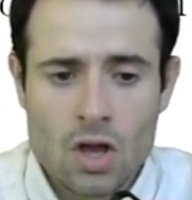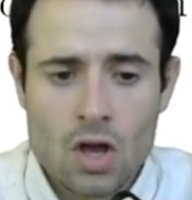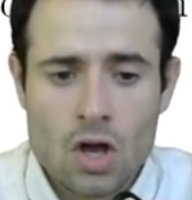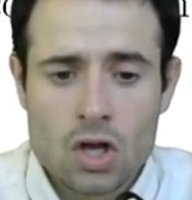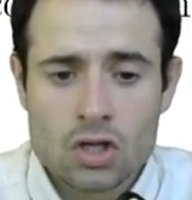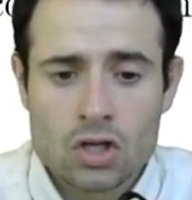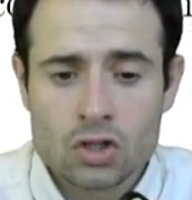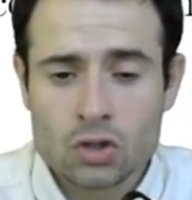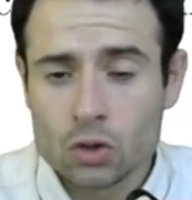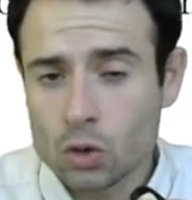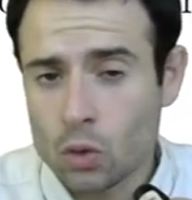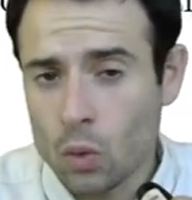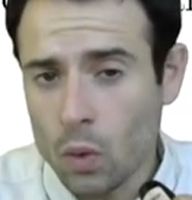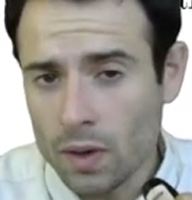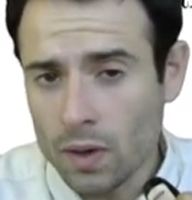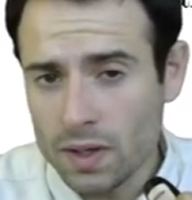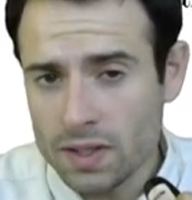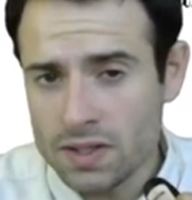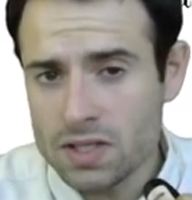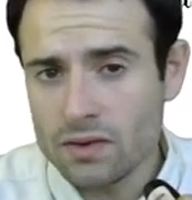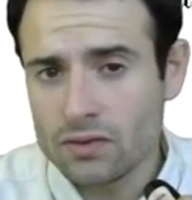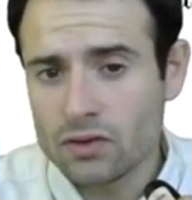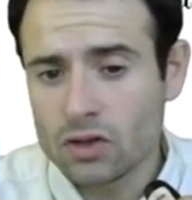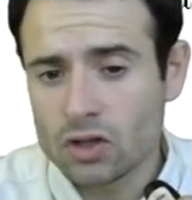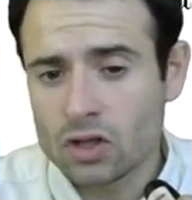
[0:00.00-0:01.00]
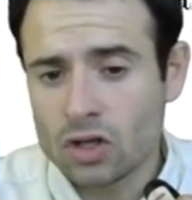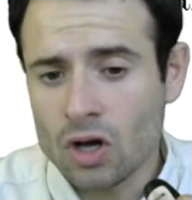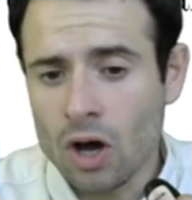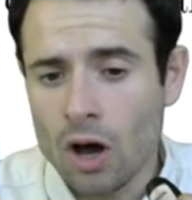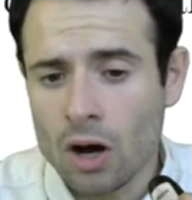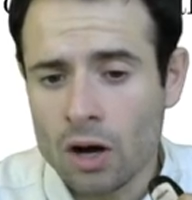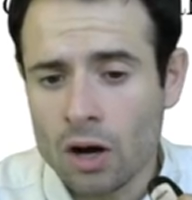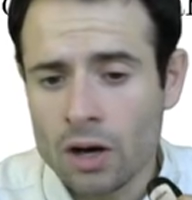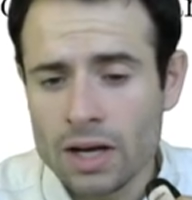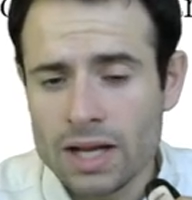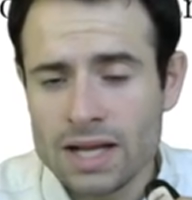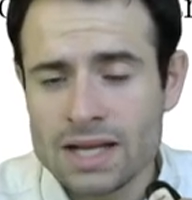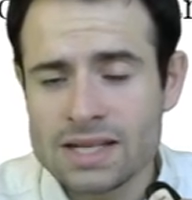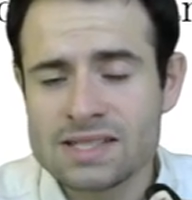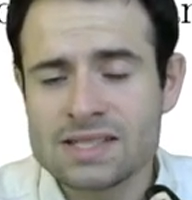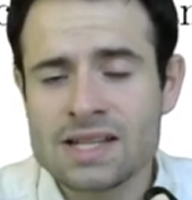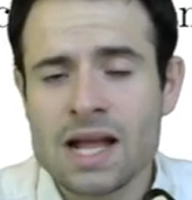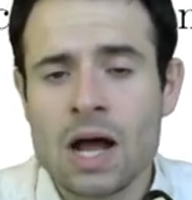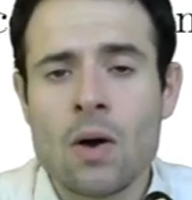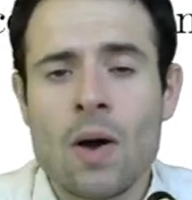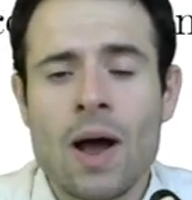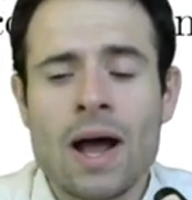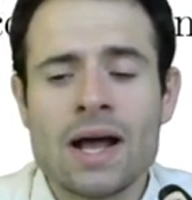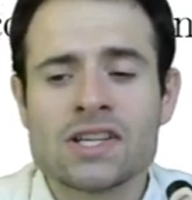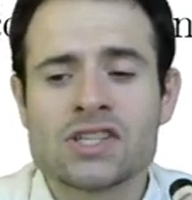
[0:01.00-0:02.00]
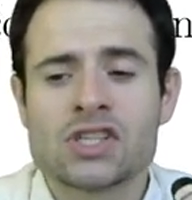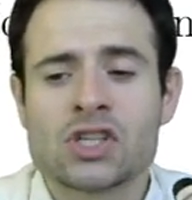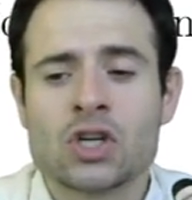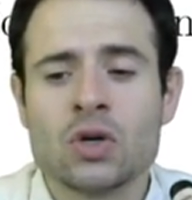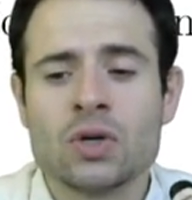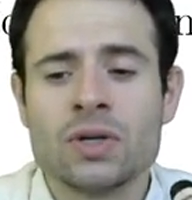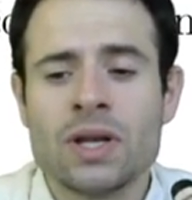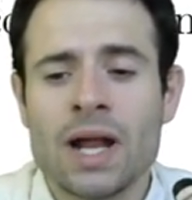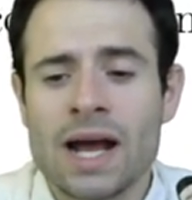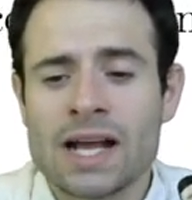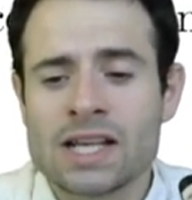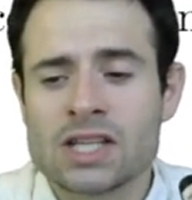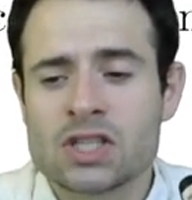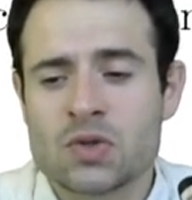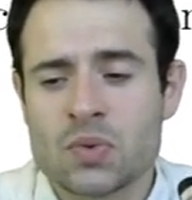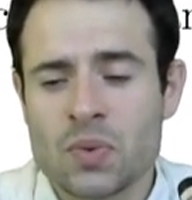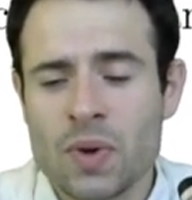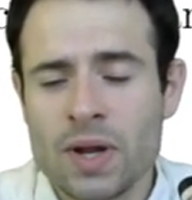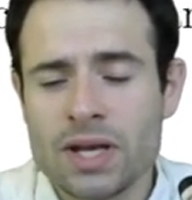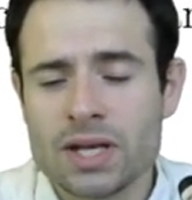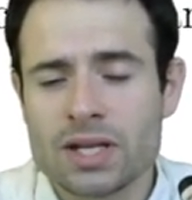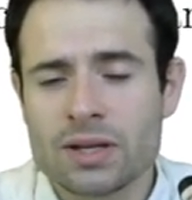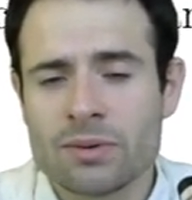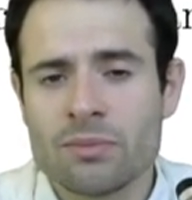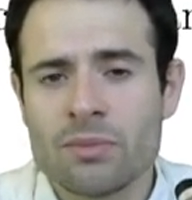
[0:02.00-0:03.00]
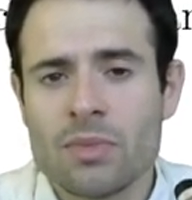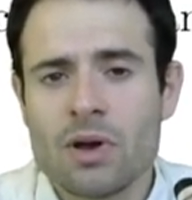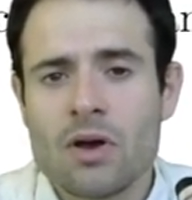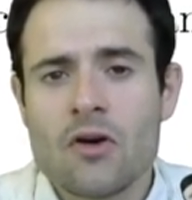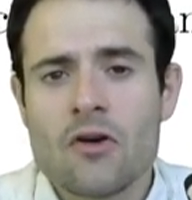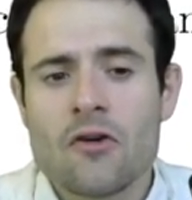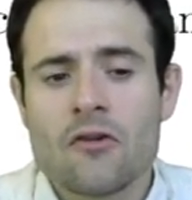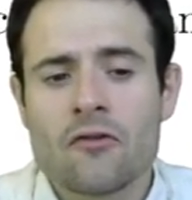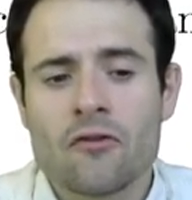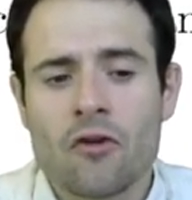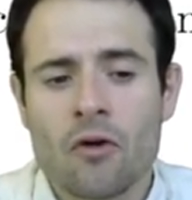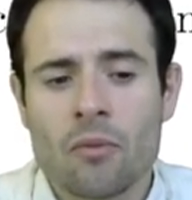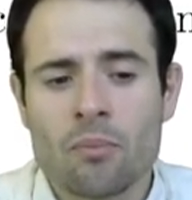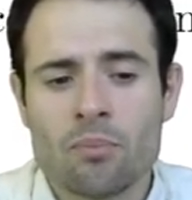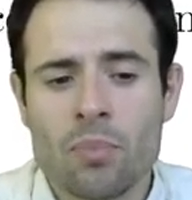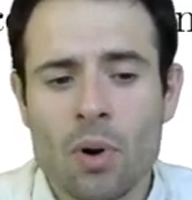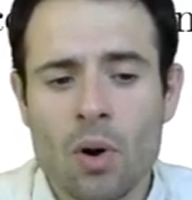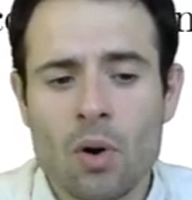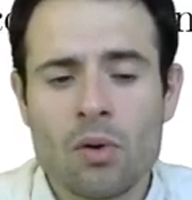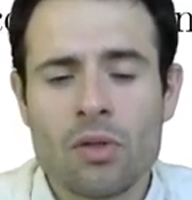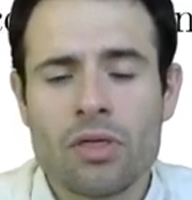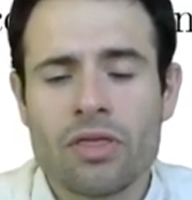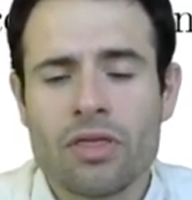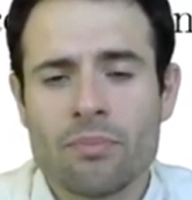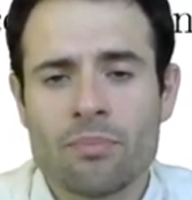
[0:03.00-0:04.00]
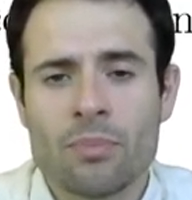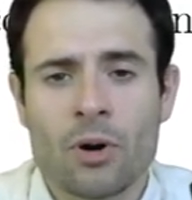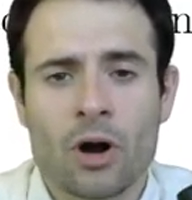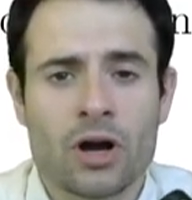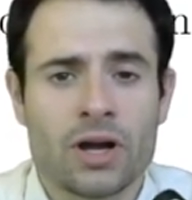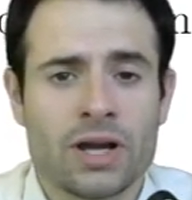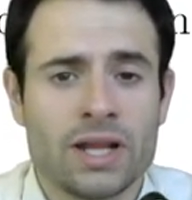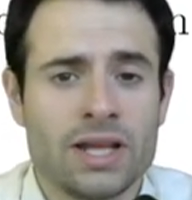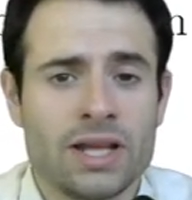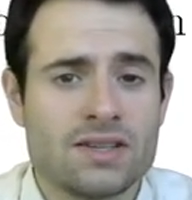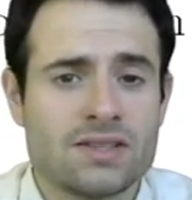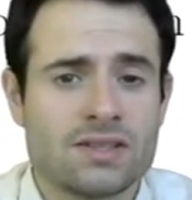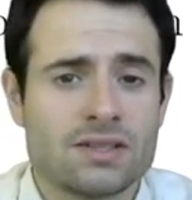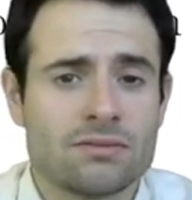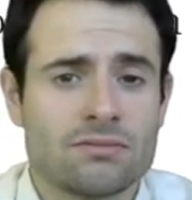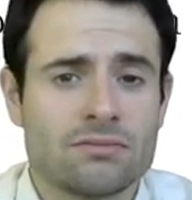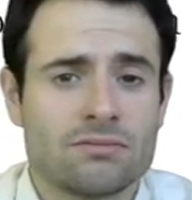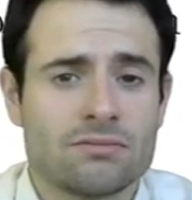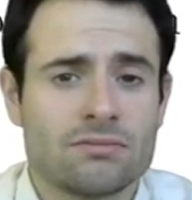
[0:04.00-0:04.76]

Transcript: So the quality of the car is now as good as random for both parties.